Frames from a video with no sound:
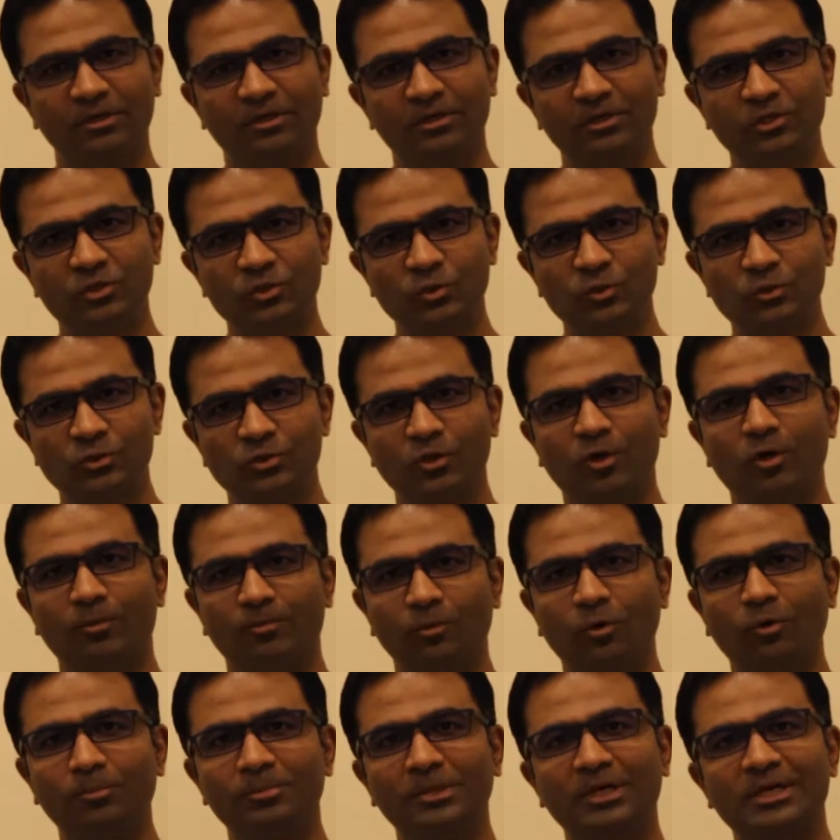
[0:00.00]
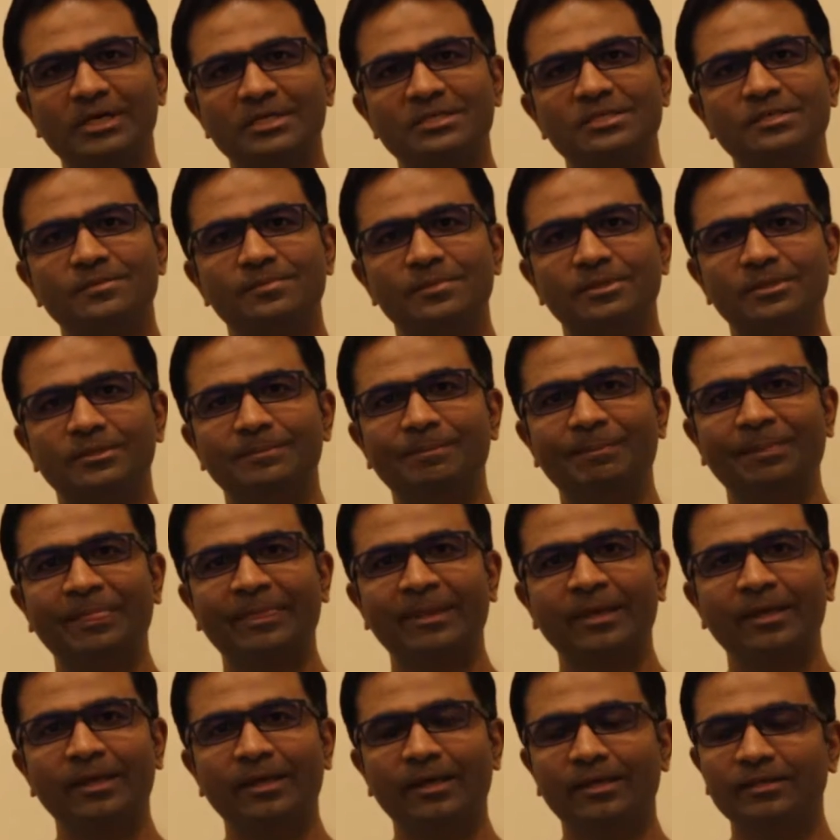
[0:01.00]
issues of the customer.
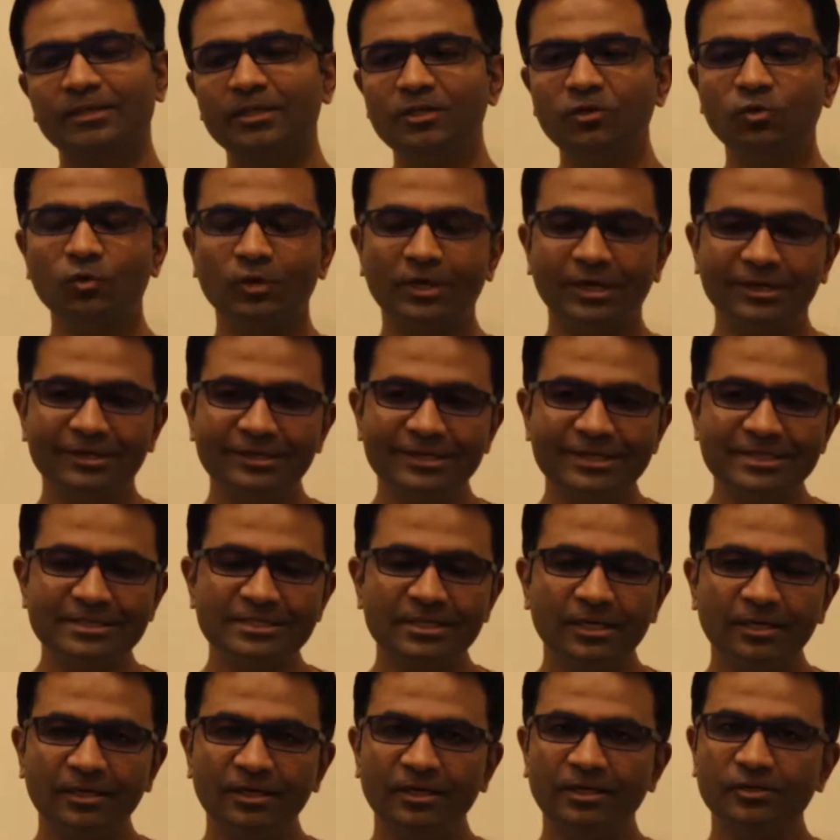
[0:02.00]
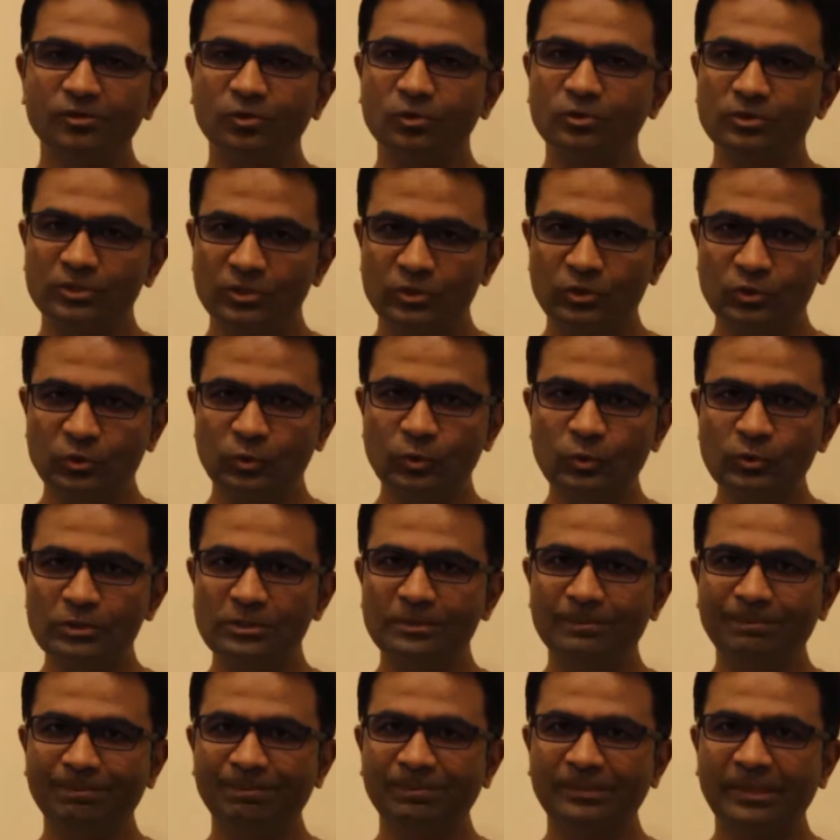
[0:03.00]
And then you are understanding those
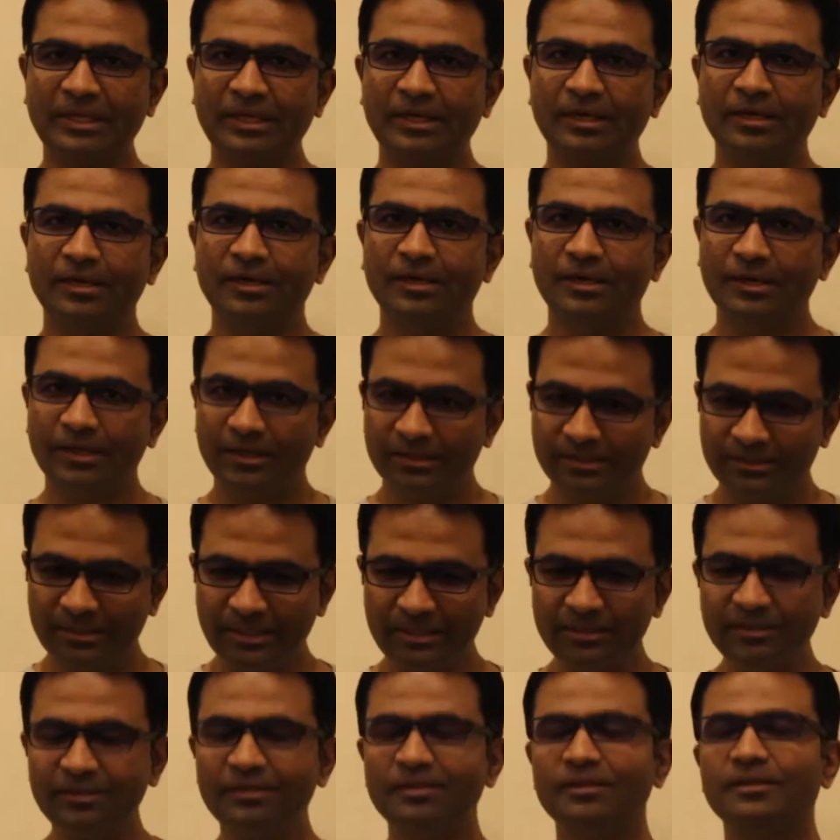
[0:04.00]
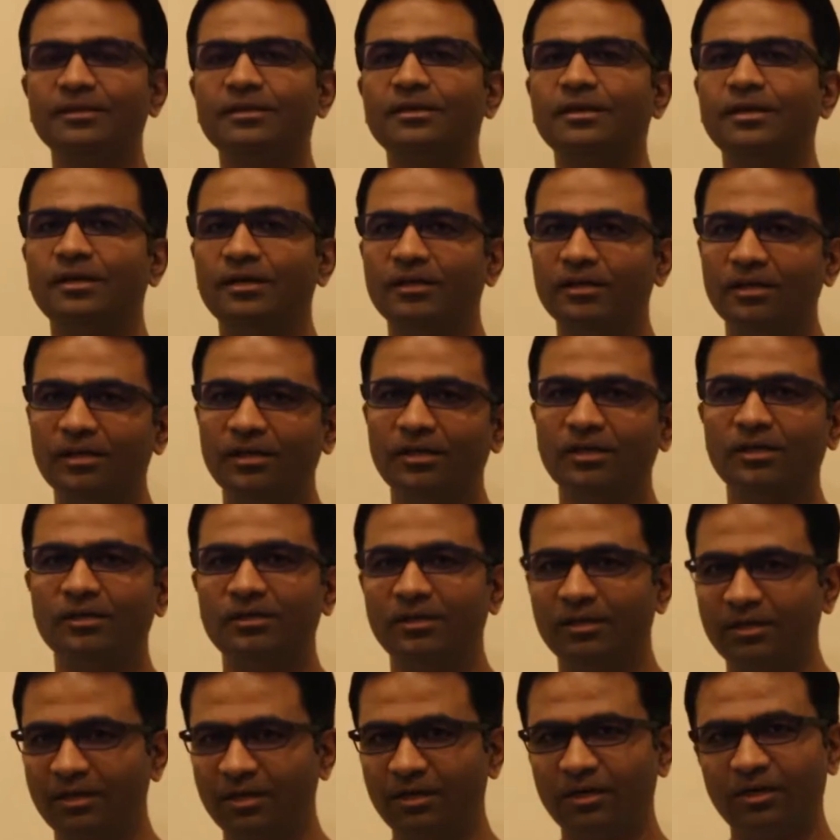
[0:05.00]
issues. Then
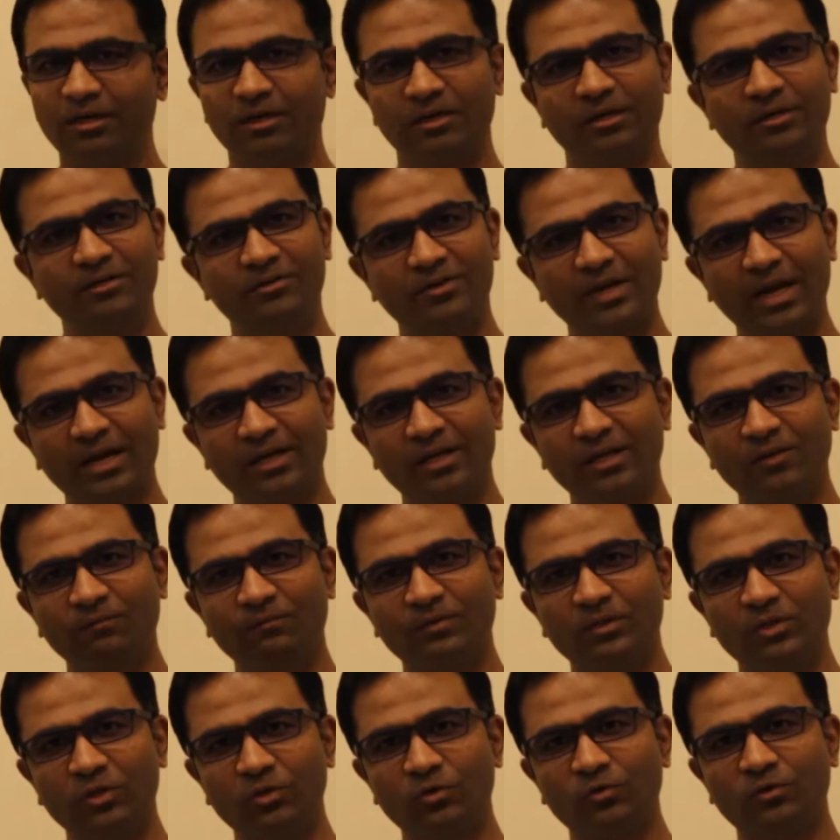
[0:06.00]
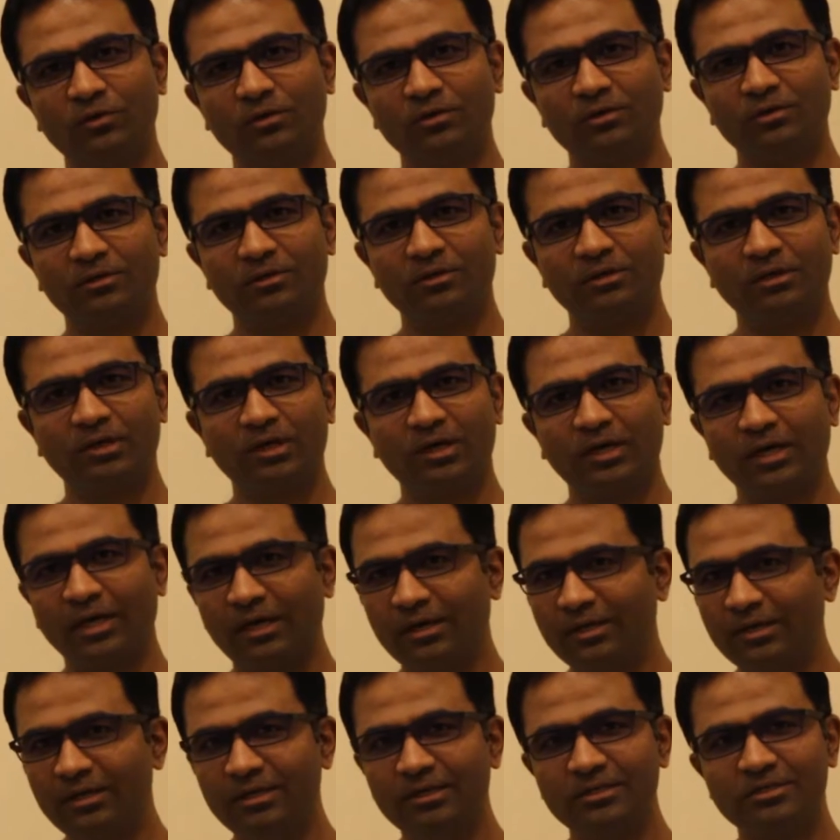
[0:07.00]
interacting with your
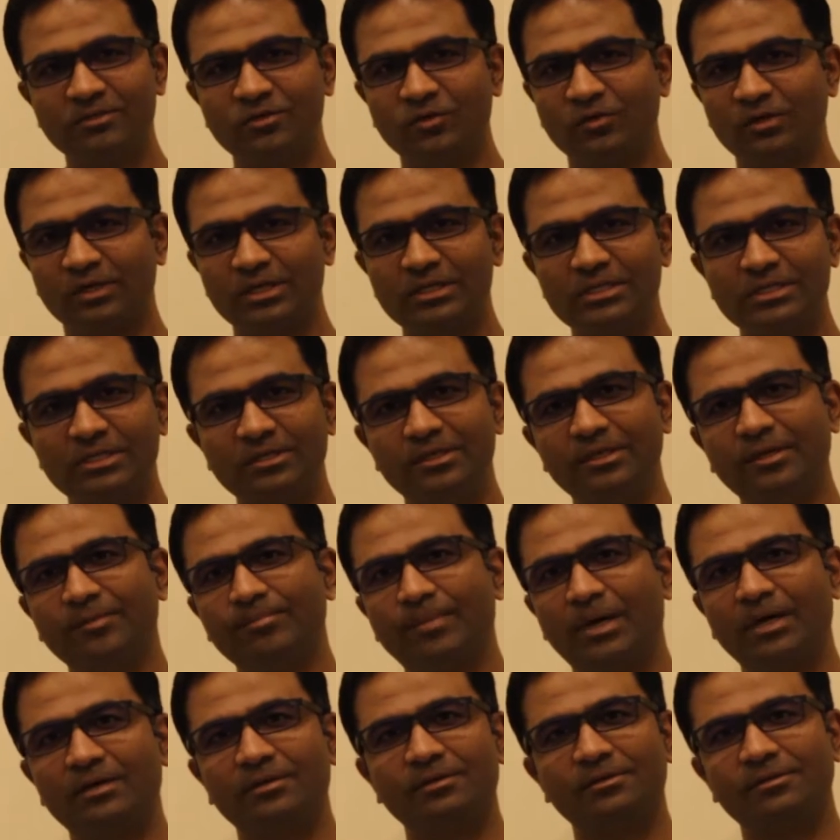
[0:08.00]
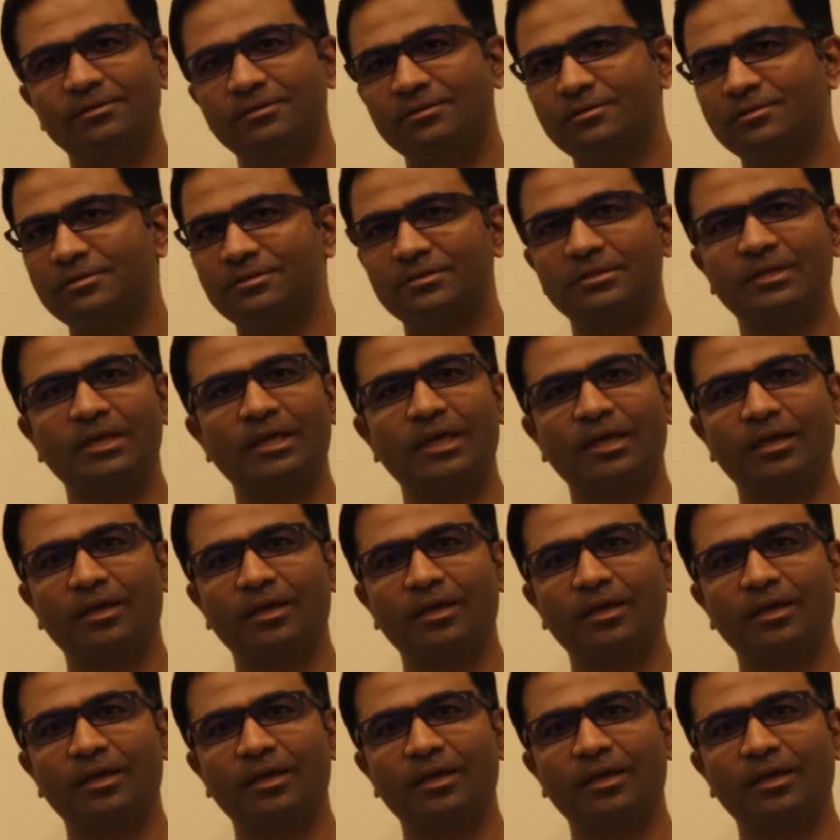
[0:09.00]
colleagues, your consulting partners,